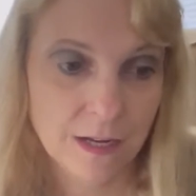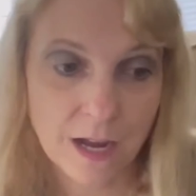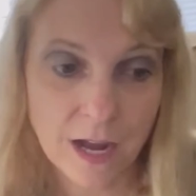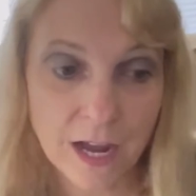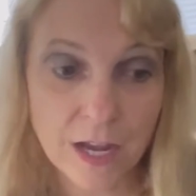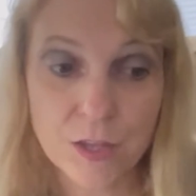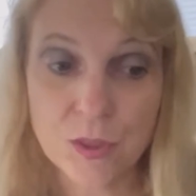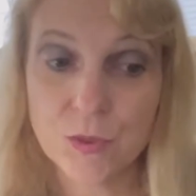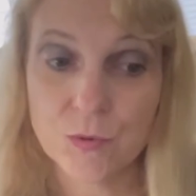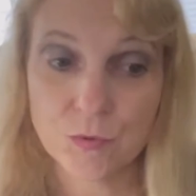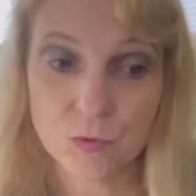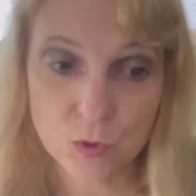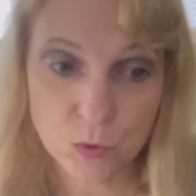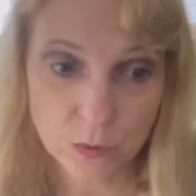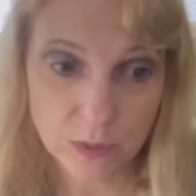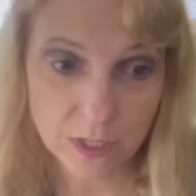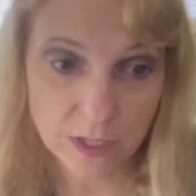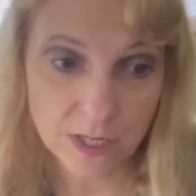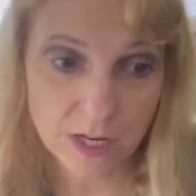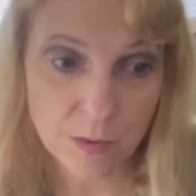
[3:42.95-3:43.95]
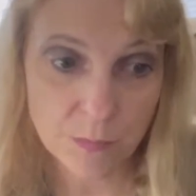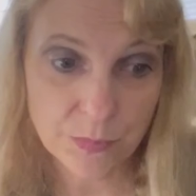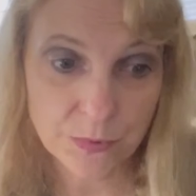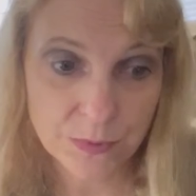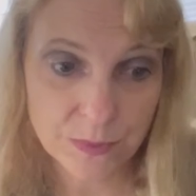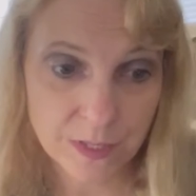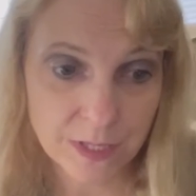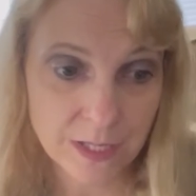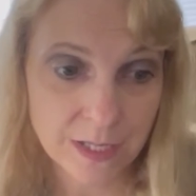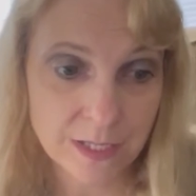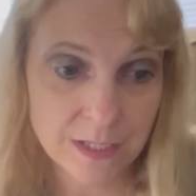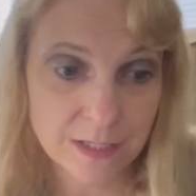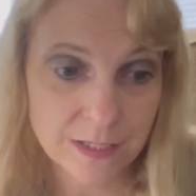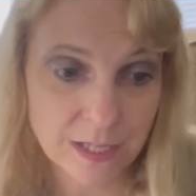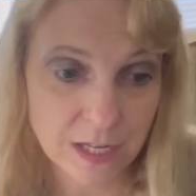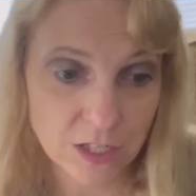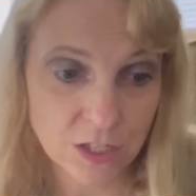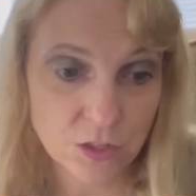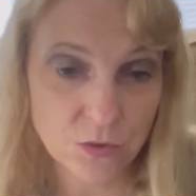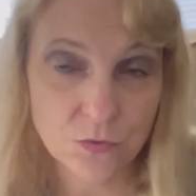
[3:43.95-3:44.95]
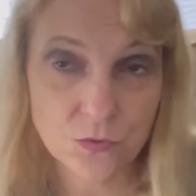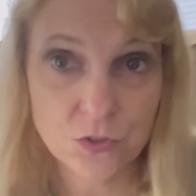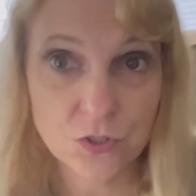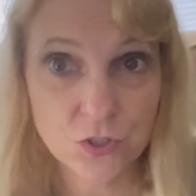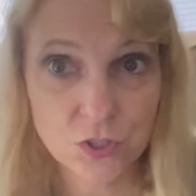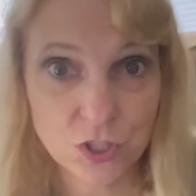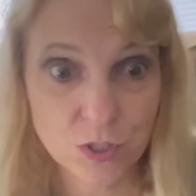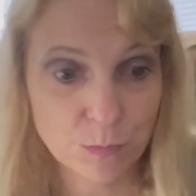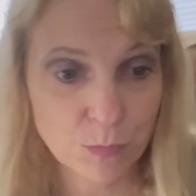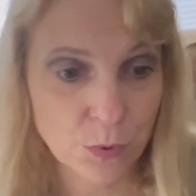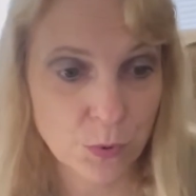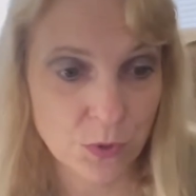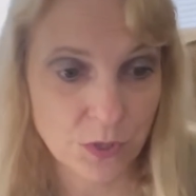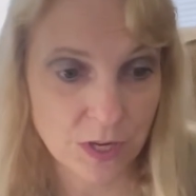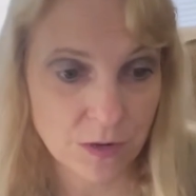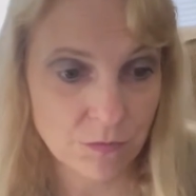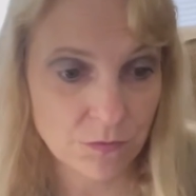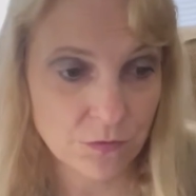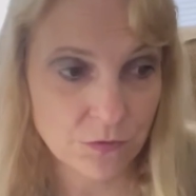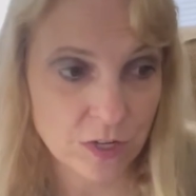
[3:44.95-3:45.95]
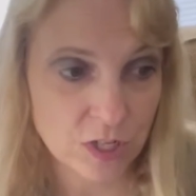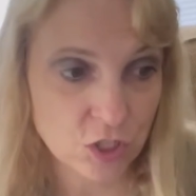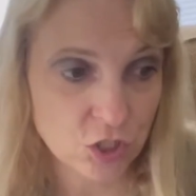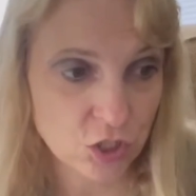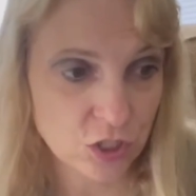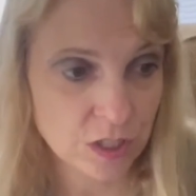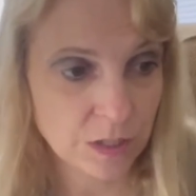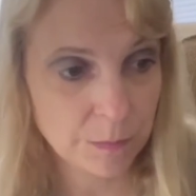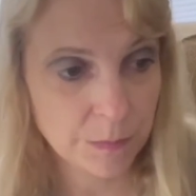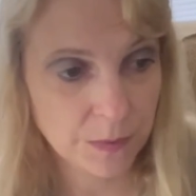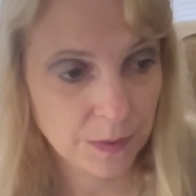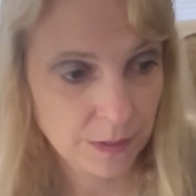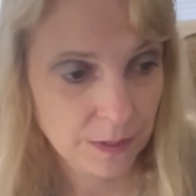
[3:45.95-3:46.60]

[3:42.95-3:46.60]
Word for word: I threw in a couple things. Thank you for your support and friendship.